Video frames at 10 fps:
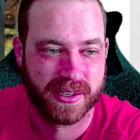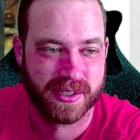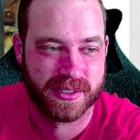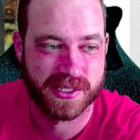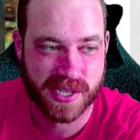
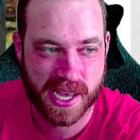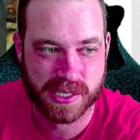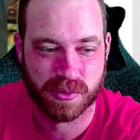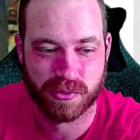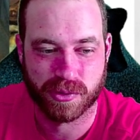
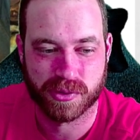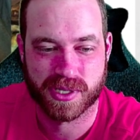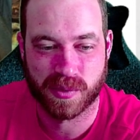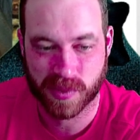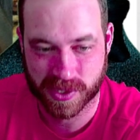detachment rolls
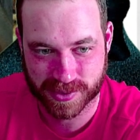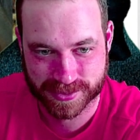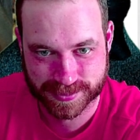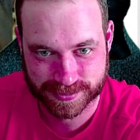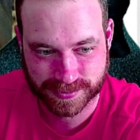than we do.
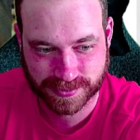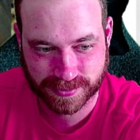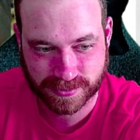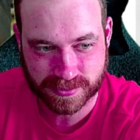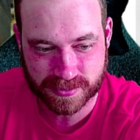
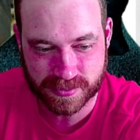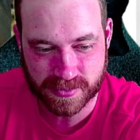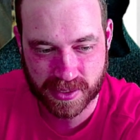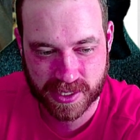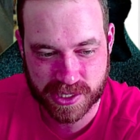
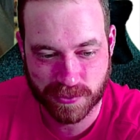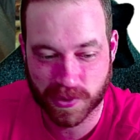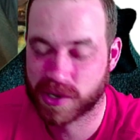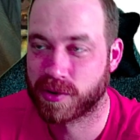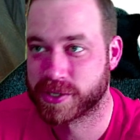Because if we
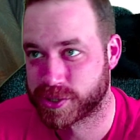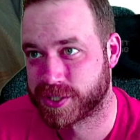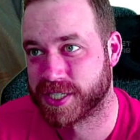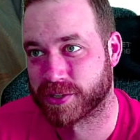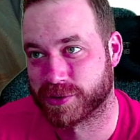can go into
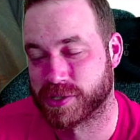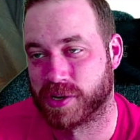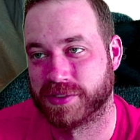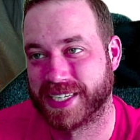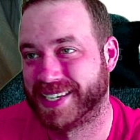strategic
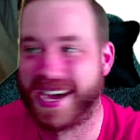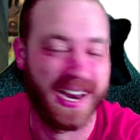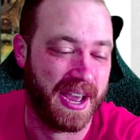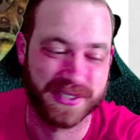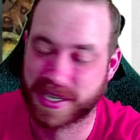reserves and not
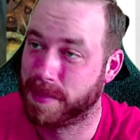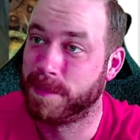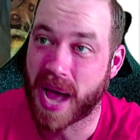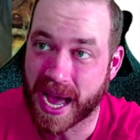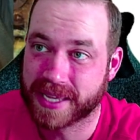have to come
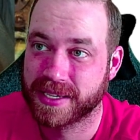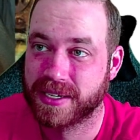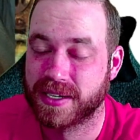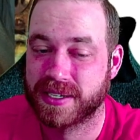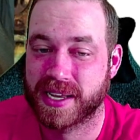back
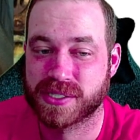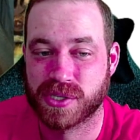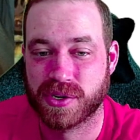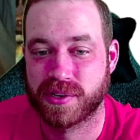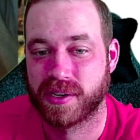next
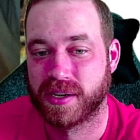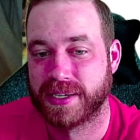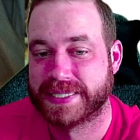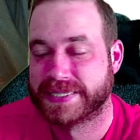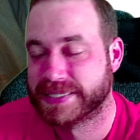turn,
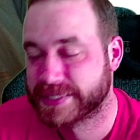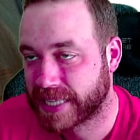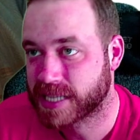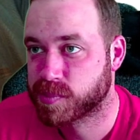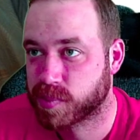
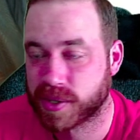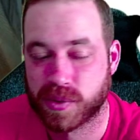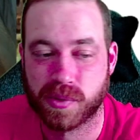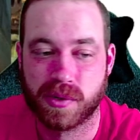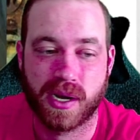that's pretty
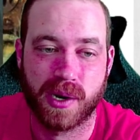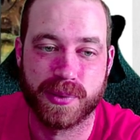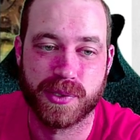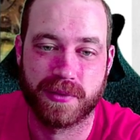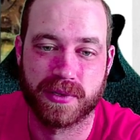cool. We
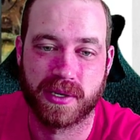do have